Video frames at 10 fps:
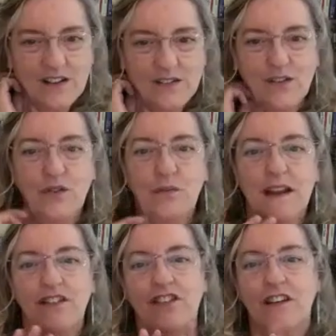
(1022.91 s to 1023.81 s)
So you
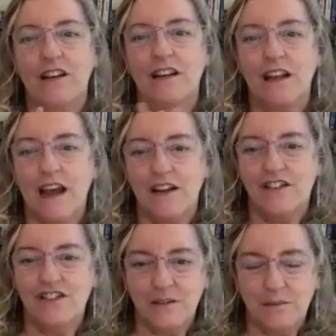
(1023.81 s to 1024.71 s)
mentioned
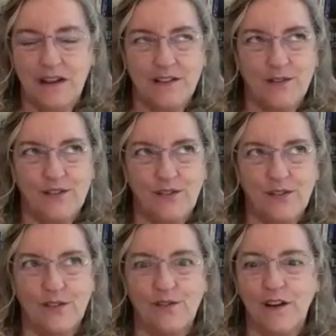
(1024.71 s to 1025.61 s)
gymnasts, which
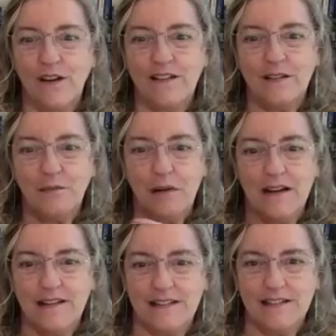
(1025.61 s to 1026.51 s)
was very
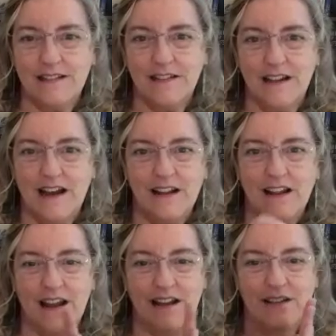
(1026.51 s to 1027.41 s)
surprising that that
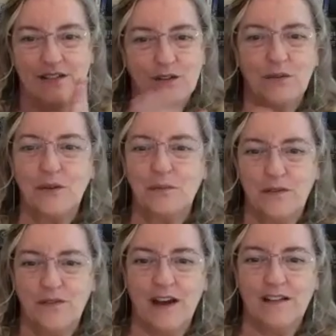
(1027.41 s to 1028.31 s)
is a group
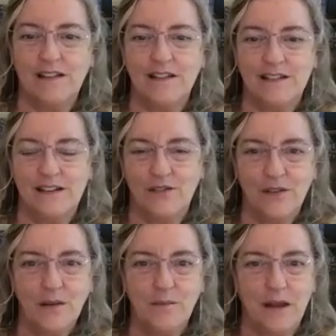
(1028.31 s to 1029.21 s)
of athletes that have
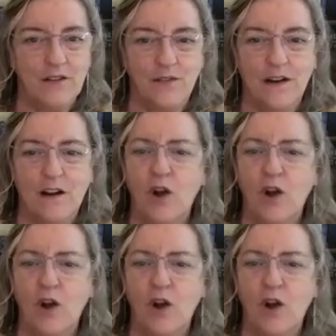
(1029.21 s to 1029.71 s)
really benefited.